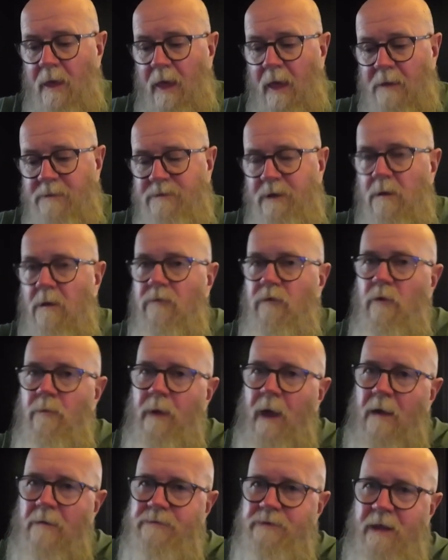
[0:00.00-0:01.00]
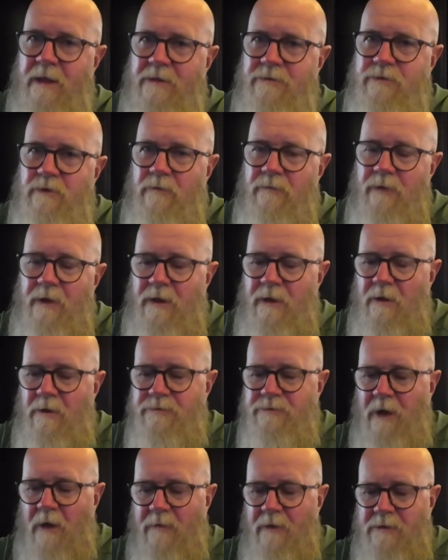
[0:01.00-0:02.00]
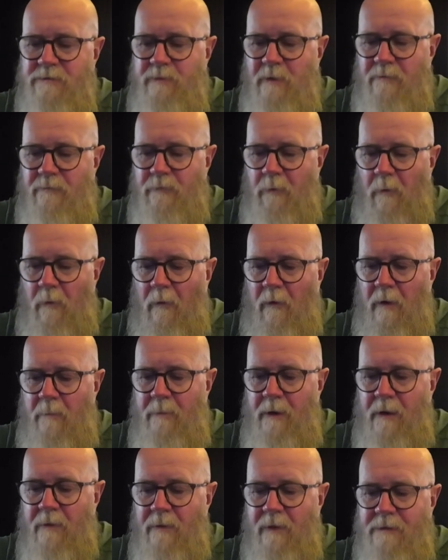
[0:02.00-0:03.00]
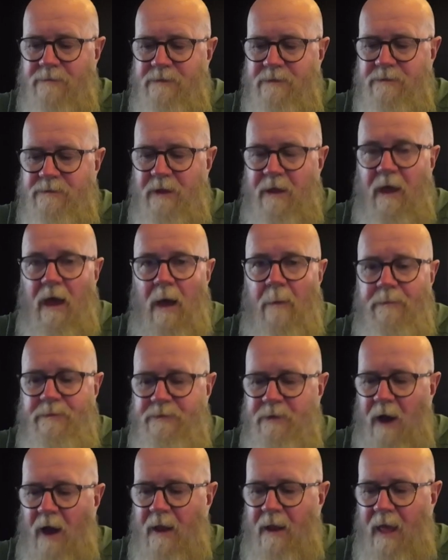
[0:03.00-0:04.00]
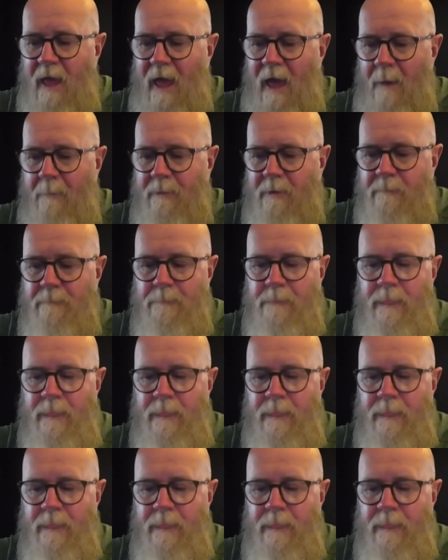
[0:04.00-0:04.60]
And some of you may have seen us do videos on this before, but this is the Upside app.